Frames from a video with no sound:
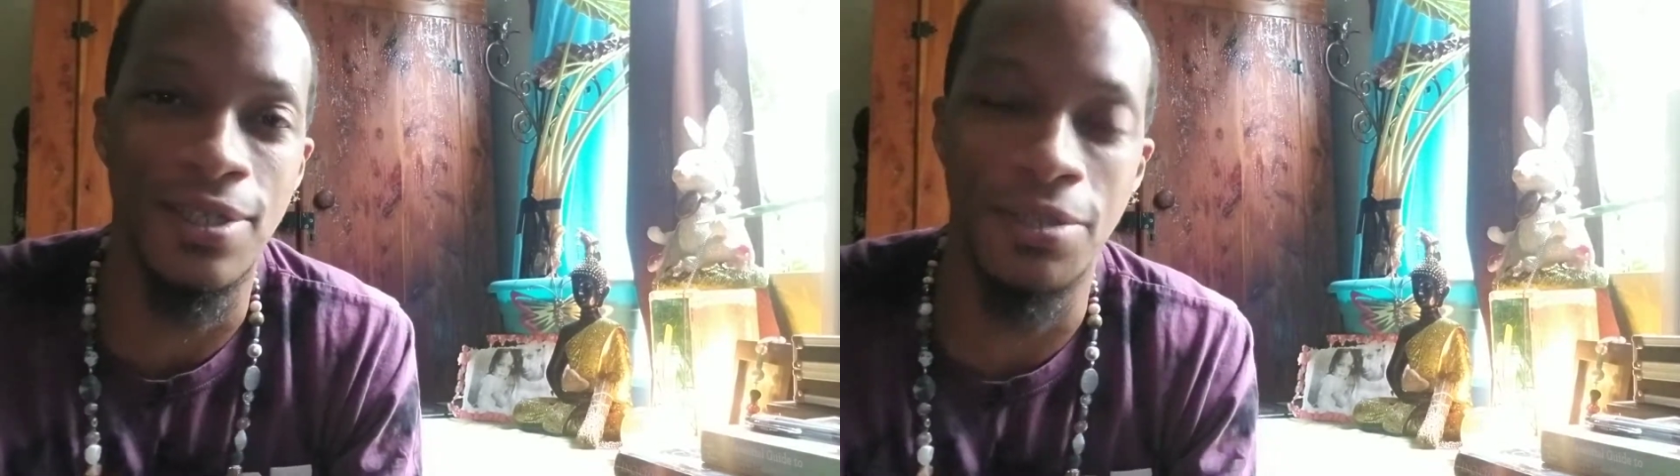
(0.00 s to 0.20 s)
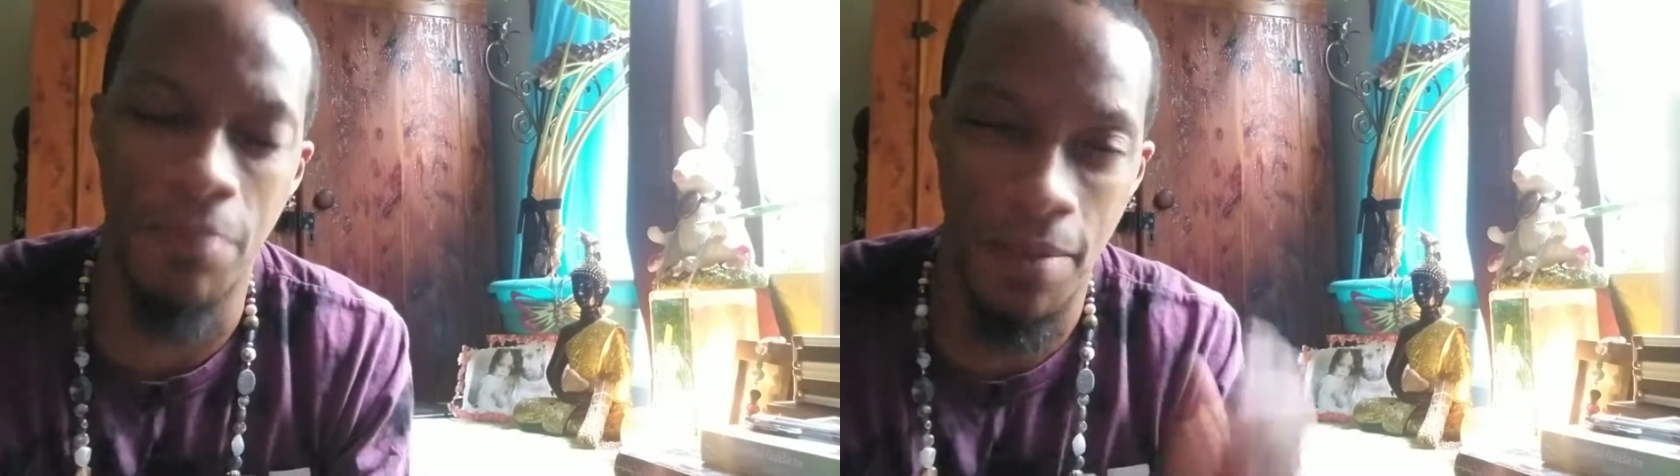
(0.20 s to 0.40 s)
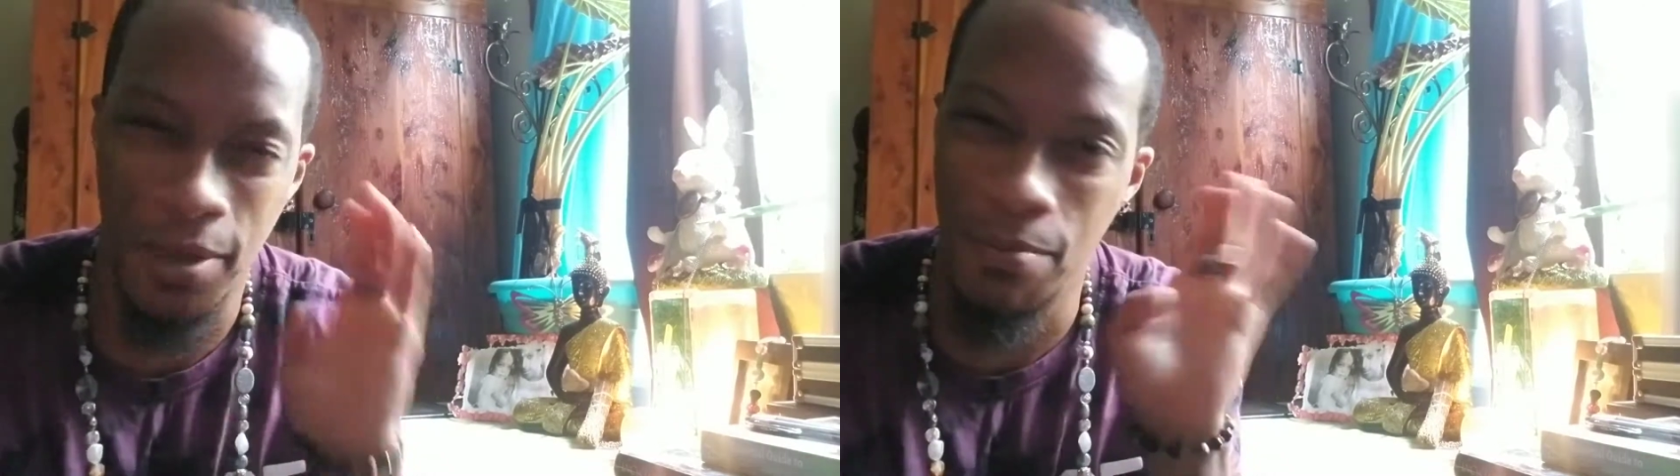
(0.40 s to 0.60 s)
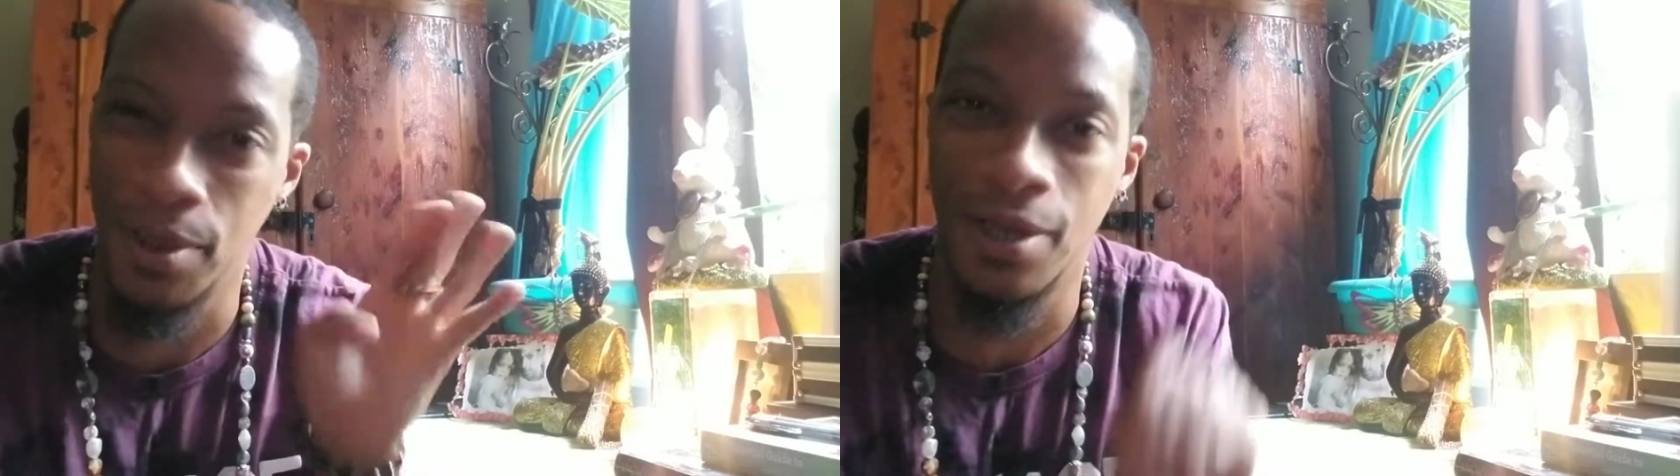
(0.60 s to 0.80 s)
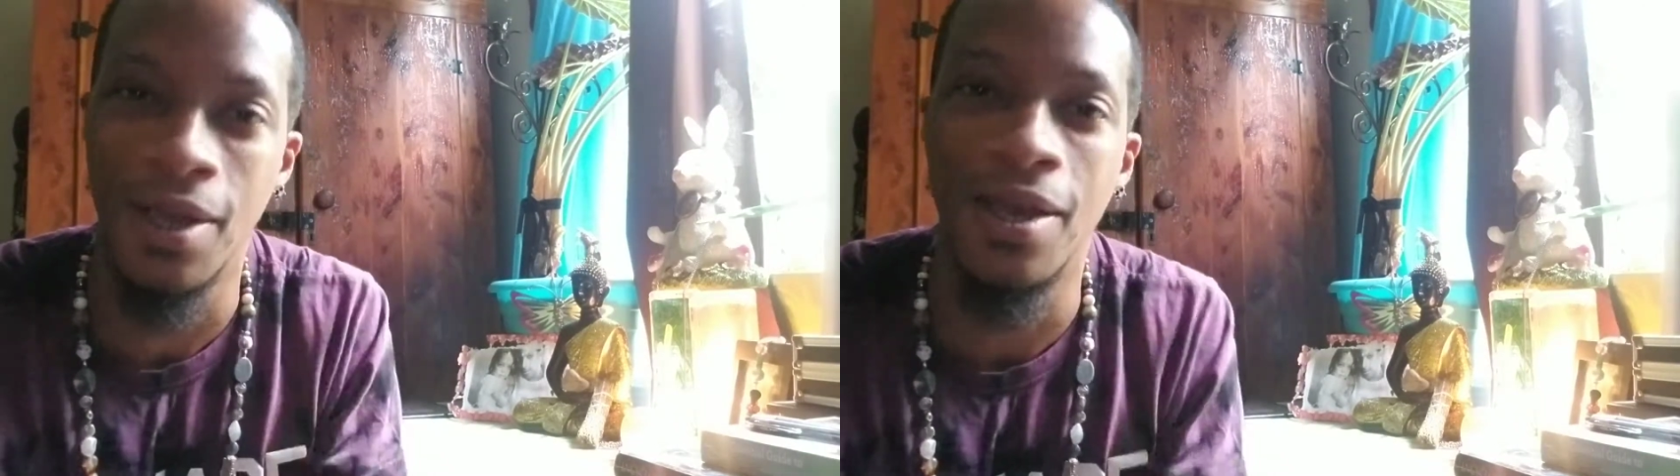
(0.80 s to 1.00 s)
that's maybe a
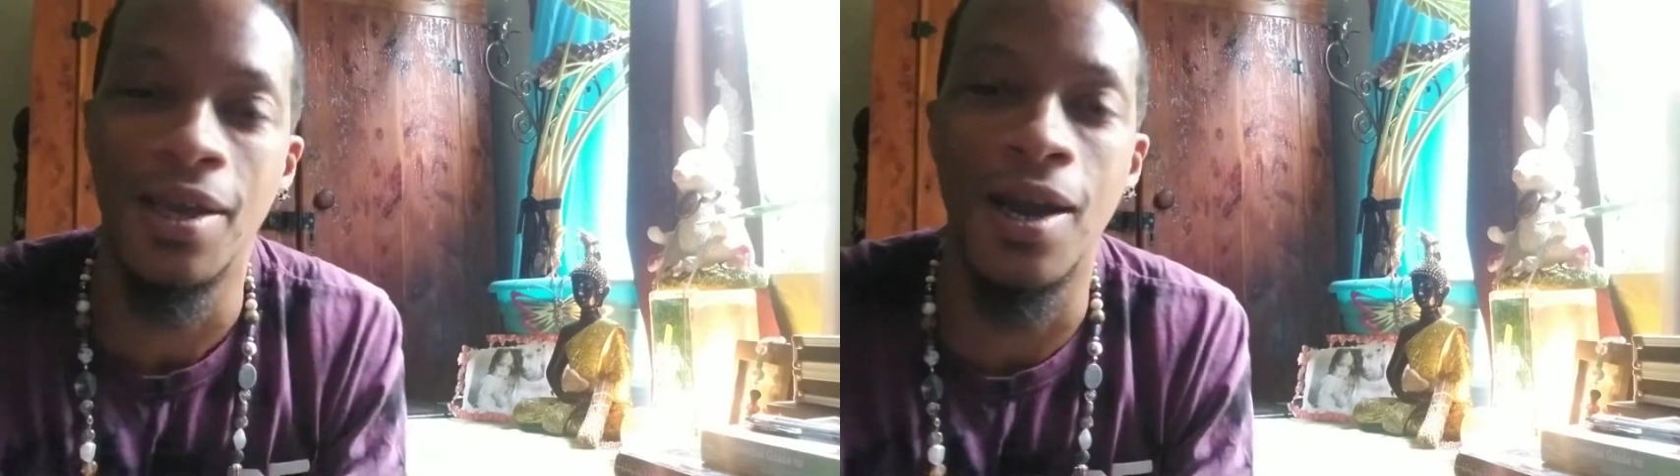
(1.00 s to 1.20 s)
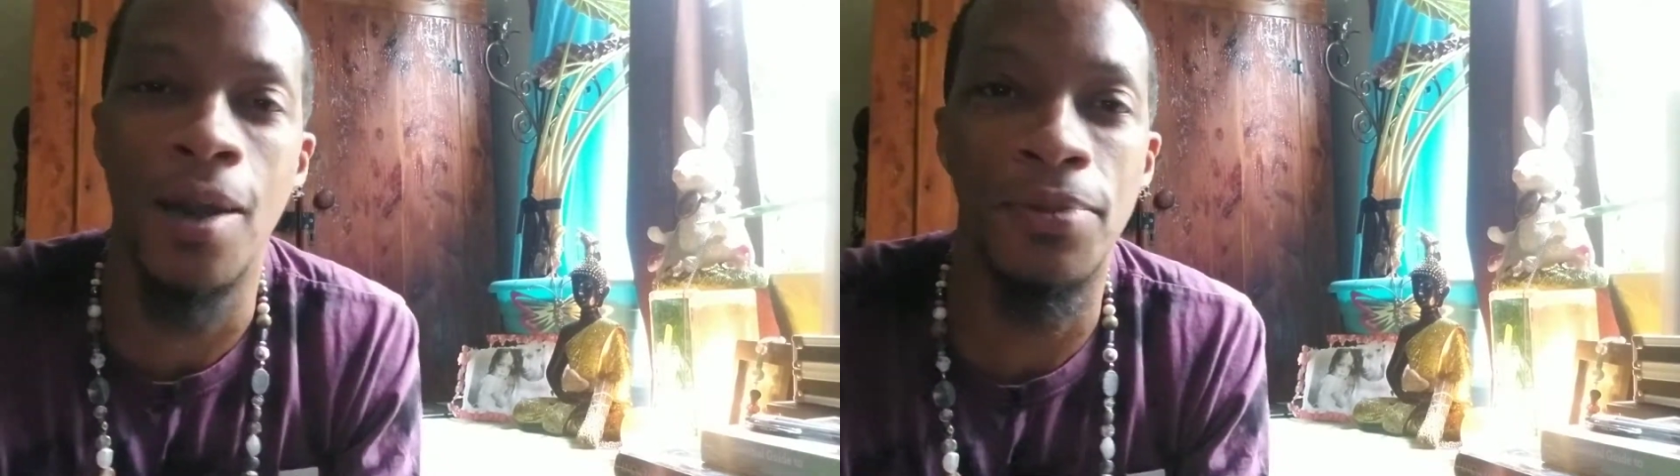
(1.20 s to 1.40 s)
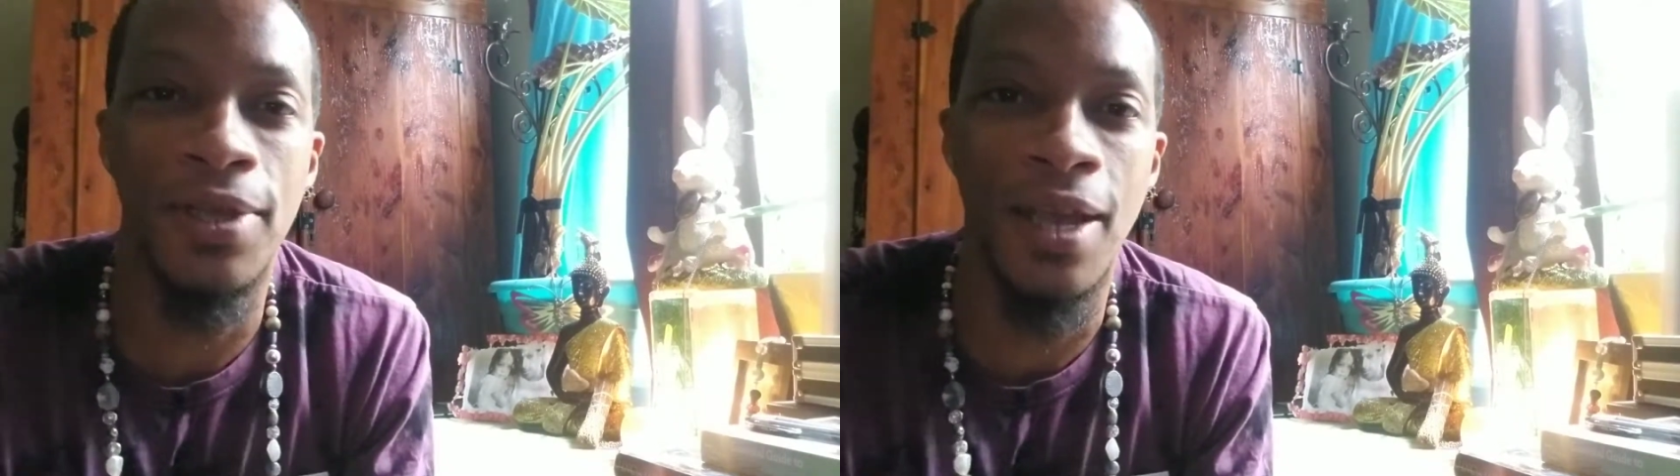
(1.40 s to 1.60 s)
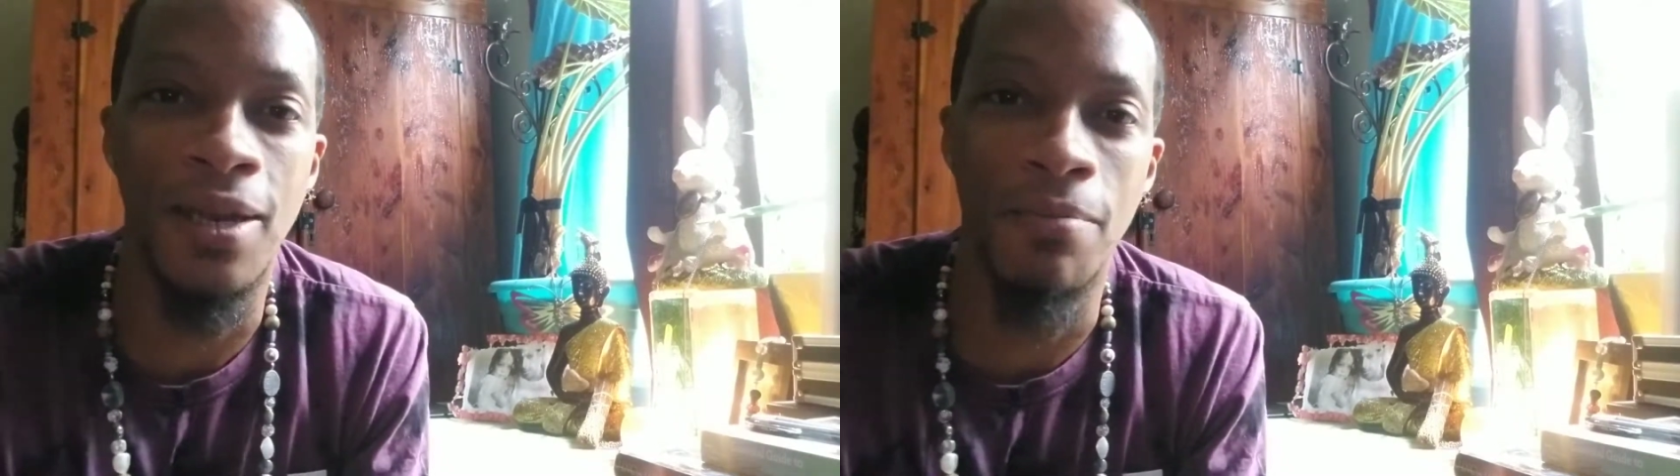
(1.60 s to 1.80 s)
bit complicated.